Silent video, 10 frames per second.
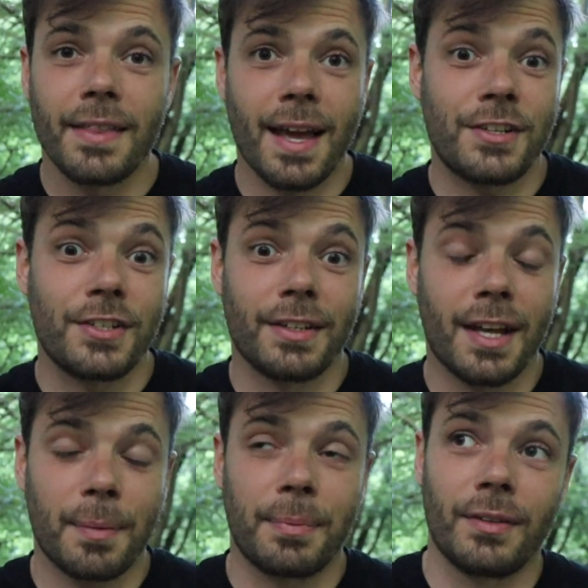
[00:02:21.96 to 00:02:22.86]
that shouldn't
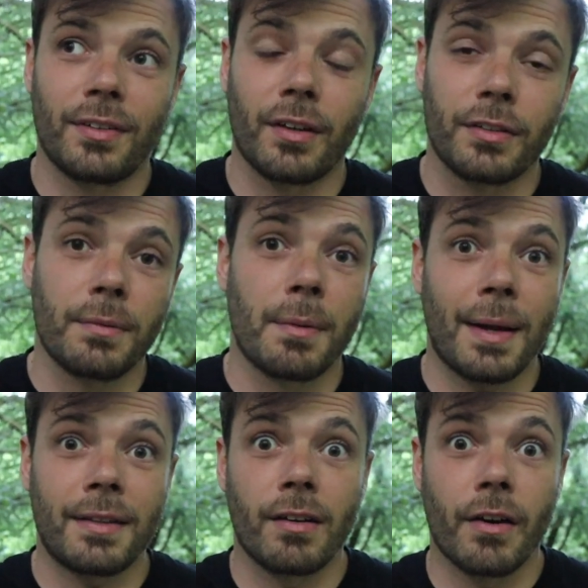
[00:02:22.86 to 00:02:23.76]
happen. So I took them
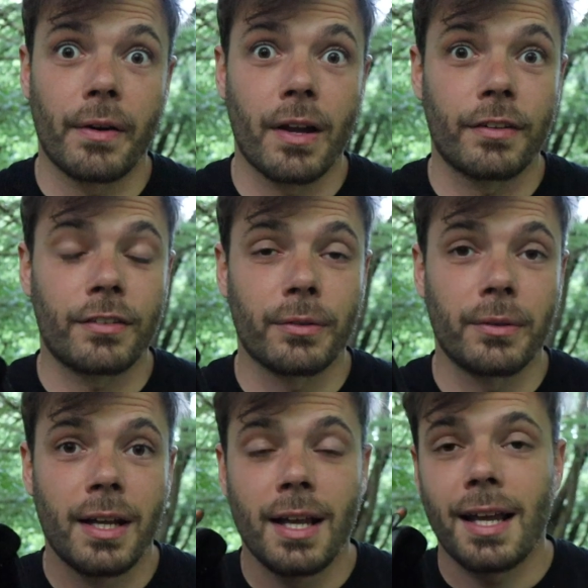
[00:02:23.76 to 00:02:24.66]
back to the REI store